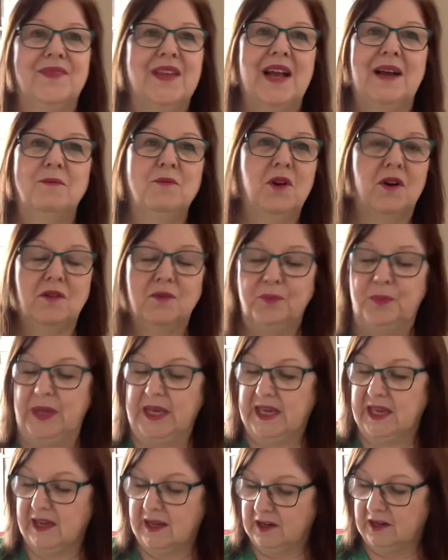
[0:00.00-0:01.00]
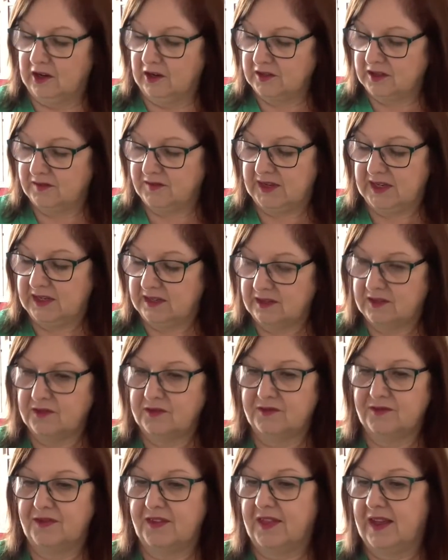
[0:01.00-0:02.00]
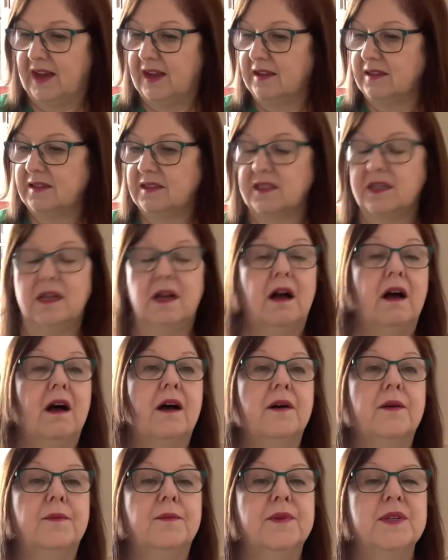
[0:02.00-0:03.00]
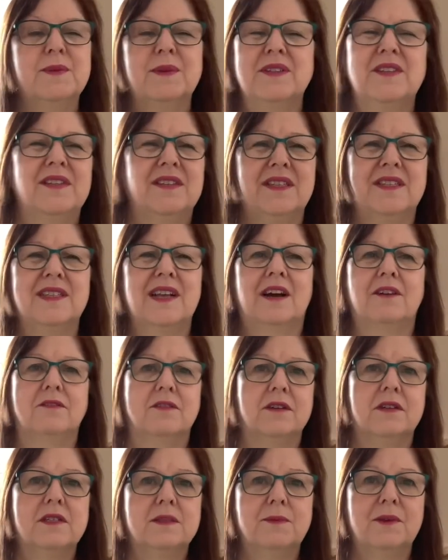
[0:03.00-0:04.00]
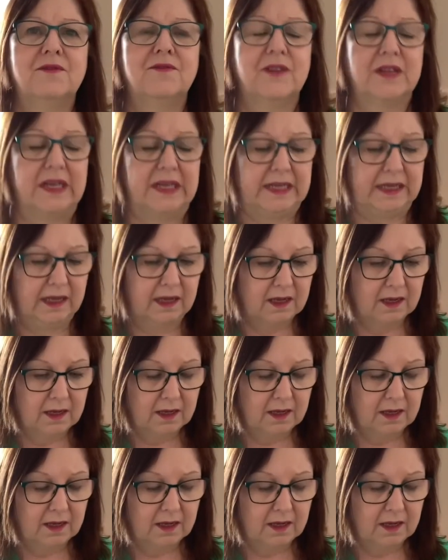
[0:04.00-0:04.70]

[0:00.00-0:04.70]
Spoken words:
I'm not unpicking a lot of it for that, especially as it's Aran, it's a bit fiddly.